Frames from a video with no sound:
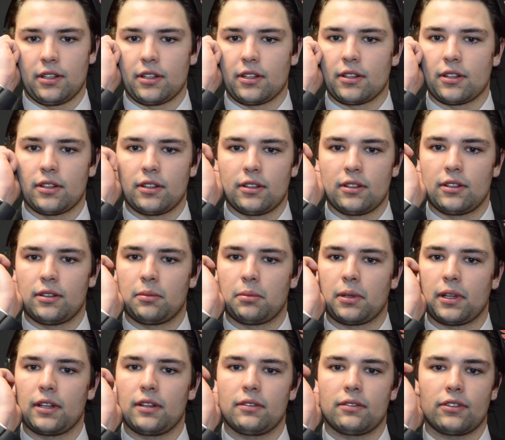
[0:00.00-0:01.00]
you're
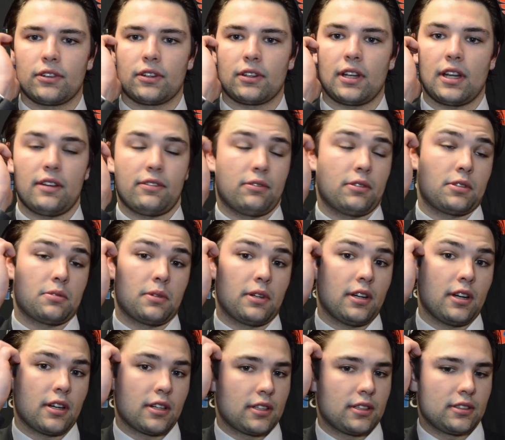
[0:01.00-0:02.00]
playing for your life, which we
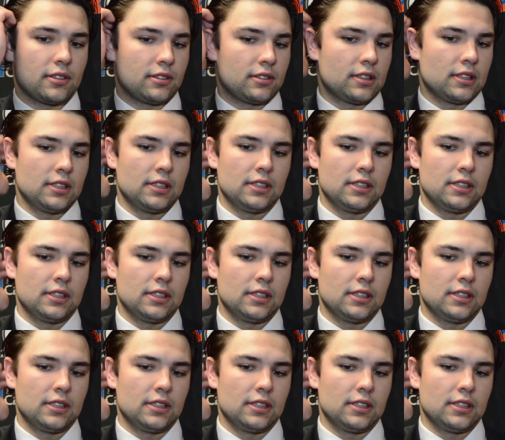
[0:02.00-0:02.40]
are, and